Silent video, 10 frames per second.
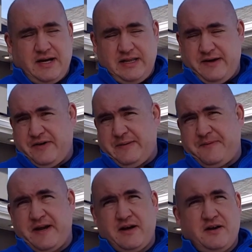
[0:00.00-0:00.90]
I love it
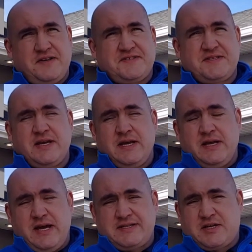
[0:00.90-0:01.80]
up there. It's
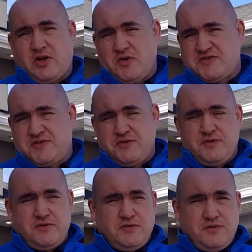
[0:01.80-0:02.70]
close
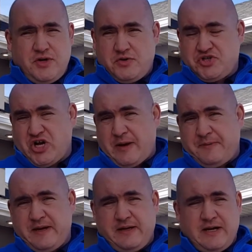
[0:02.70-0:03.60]
to
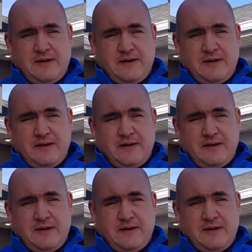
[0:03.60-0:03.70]
shopping.